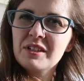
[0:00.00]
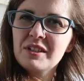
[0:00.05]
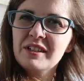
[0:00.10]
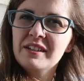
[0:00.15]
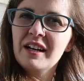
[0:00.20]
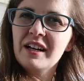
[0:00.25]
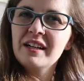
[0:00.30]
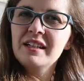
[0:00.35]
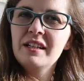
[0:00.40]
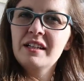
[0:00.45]

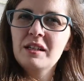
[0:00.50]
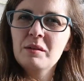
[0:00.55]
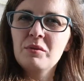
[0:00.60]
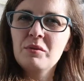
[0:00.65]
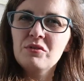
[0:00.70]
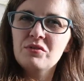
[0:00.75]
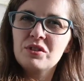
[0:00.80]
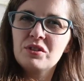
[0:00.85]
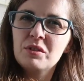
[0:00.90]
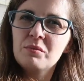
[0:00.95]
tonight
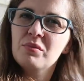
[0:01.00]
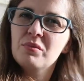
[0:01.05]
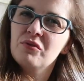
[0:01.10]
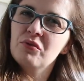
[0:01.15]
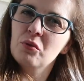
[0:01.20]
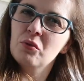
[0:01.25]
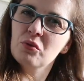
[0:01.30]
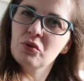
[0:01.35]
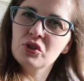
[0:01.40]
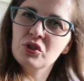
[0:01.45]
opposed to
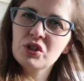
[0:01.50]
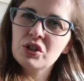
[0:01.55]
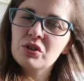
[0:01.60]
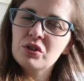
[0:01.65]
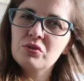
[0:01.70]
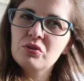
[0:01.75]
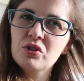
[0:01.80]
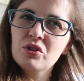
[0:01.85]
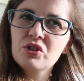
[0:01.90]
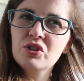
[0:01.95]
before the
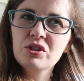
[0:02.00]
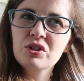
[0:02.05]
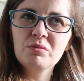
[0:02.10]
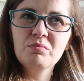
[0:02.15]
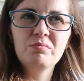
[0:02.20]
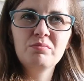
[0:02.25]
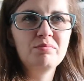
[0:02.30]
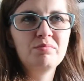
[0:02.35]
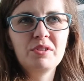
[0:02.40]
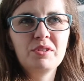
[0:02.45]
show, just
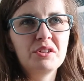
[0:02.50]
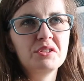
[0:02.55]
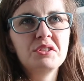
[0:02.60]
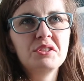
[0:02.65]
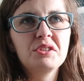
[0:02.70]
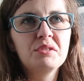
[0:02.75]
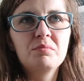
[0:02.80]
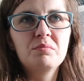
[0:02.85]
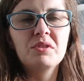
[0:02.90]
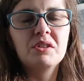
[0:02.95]

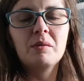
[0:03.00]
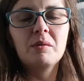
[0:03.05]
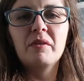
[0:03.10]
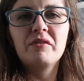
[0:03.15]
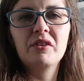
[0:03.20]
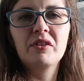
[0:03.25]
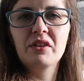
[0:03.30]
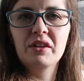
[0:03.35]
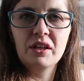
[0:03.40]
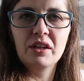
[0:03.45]
because by the time I've
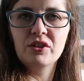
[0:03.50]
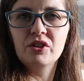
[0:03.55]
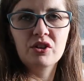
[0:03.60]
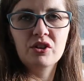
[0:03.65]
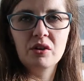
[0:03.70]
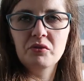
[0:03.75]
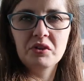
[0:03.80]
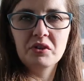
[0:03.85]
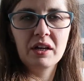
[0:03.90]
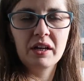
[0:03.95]
done the
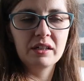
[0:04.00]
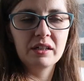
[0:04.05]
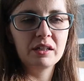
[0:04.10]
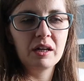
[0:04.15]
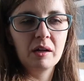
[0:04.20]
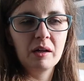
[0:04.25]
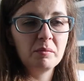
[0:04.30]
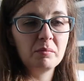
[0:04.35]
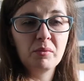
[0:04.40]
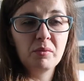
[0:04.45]
underarm again,
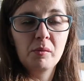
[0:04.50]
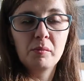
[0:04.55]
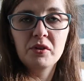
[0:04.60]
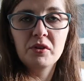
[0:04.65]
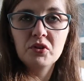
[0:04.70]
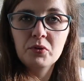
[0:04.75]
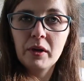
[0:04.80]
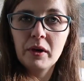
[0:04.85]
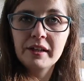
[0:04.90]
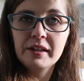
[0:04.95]
I'm probably
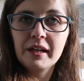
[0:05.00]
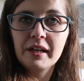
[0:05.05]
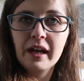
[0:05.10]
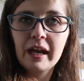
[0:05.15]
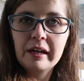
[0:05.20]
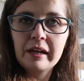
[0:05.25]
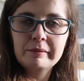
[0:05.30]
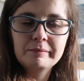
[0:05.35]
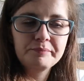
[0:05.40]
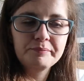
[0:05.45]
sweaty
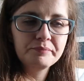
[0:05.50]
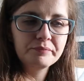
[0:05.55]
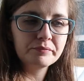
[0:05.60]
again.